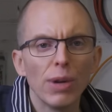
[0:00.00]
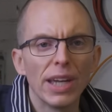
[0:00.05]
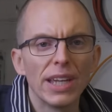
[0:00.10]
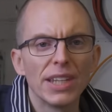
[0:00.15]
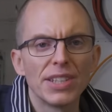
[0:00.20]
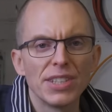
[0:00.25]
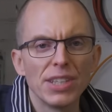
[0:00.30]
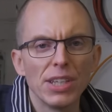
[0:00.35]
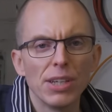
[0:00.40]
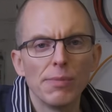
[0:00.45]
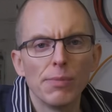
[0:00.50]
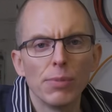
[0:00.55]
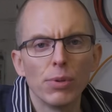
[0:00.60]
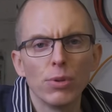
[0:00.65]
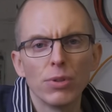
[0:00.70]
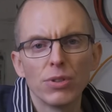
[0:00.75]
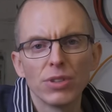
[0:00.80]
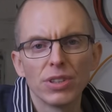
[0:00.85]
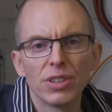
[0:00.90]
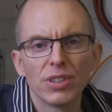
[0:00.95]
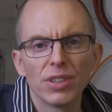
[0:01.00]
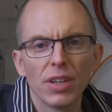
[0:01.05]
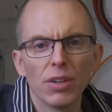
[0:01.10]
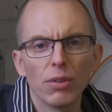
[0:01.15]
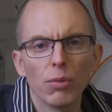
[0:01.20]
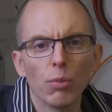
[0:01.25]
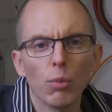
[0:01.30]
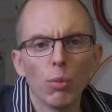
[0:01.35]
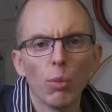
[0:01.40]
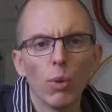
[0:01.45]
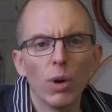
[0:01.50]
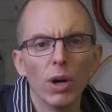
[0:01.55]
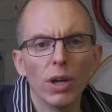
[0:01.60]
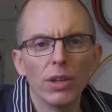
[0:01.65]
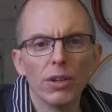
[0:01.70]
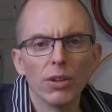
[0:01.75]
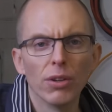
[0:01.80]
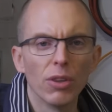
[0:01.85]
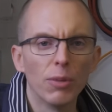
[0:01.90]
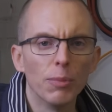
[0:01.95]
A C inputs instead of
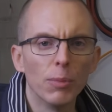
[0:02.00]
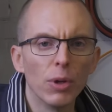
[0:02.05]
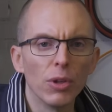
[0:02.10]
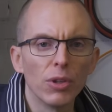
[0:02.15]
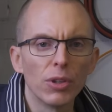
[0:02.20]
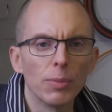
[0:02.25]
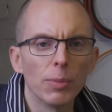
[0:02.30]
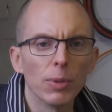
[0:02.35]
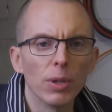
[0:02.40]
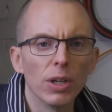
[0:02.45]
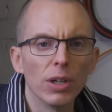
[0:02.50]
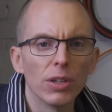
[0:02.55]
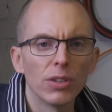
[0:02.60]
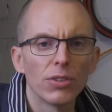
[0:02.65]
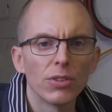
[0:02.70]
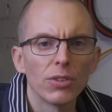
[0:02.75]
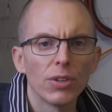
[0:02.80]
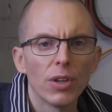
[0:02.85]
one on the MultiPlus.